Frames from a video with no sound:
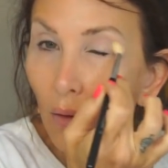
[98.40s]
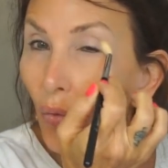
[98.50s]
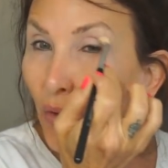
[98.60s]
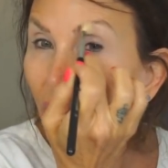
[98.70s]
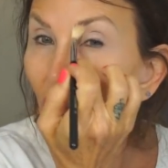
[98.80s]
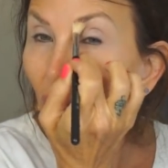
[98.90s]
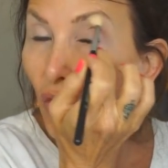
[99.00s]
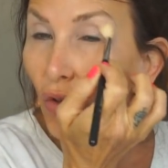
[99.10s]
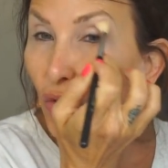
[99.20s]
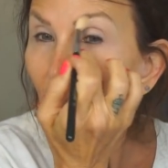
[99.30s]
One of you
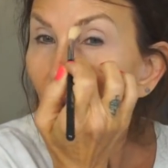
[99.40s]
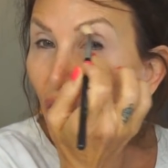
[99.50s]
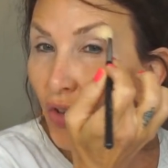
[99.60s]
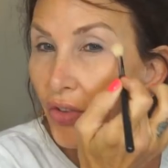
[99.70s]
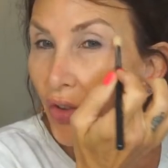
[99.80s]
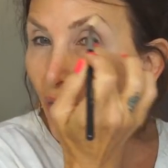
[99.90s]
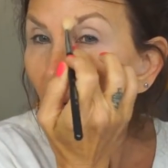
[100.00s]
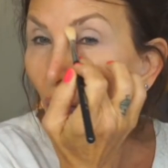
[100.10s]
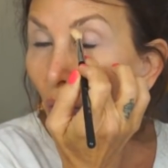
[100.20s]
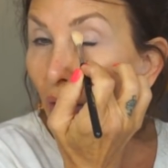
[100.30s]
girls suggested that
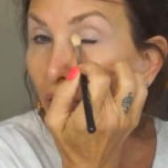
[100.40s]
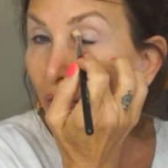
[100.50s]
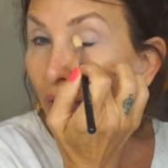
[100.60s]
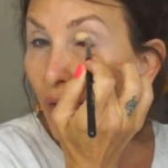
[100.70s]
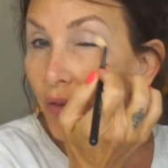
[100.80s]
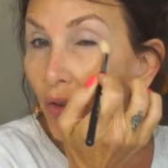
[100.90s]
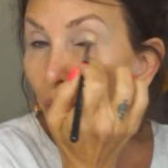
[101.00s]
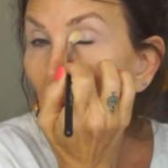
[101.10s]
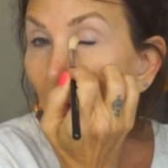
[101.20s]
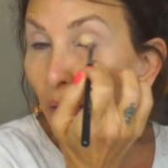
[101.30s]
I watch Dead to
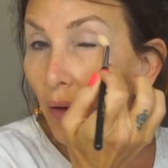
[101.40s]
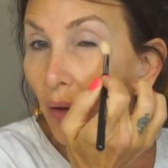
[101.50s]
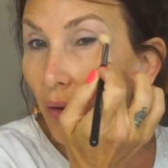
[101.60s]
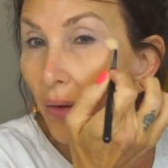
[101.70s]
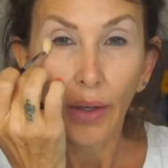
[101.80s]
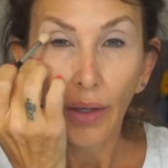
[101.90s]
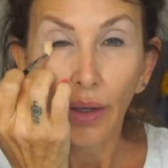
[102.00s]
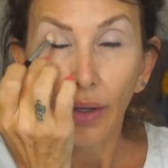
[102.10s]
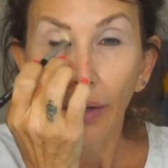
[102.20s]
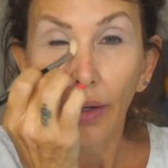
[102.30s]
Me,
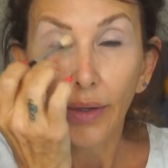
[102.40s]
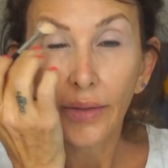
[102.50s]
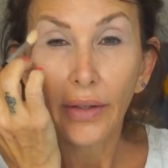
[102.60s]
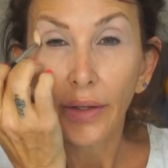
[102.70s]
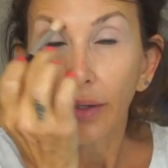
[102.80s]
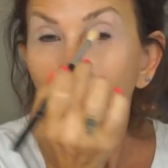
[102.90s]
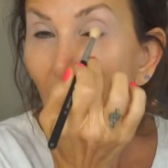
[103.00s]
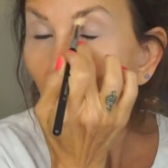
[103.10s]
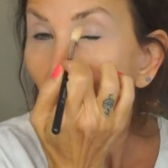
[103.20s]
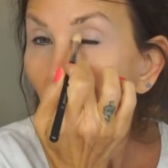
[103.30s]
and I did.
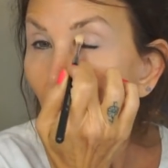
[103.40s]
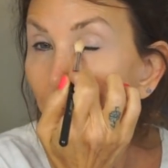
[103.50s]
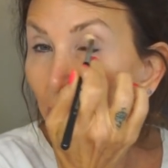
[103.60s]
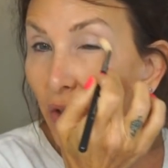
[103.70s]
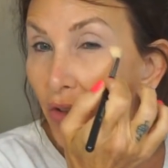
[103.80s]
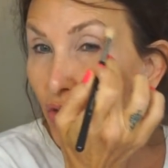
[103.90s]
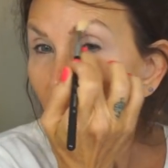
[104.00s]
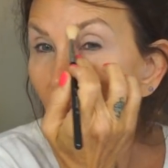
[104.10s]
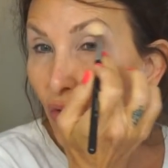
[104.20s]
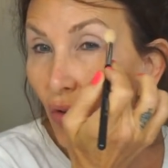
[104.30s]
I
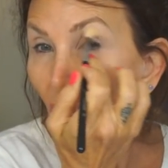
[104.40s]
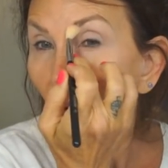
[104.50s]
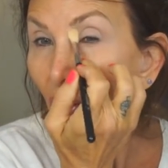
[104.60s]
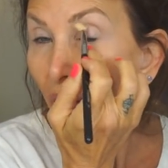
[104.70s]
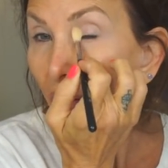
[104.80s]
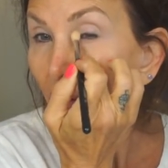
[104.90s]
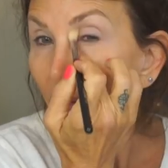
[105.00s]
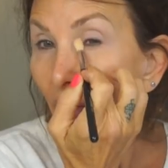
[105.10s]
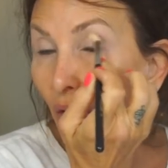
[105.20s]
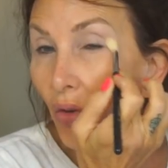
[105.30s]
binged through the whole thing,
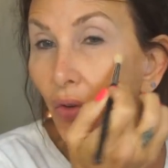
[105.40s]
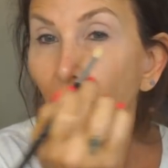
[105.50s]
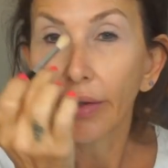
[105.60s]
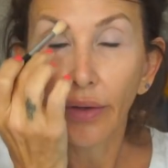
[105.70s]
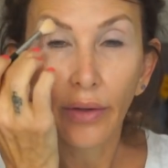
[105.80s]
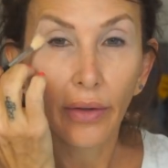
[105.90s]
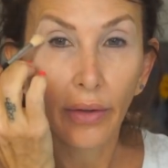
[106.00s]
all done.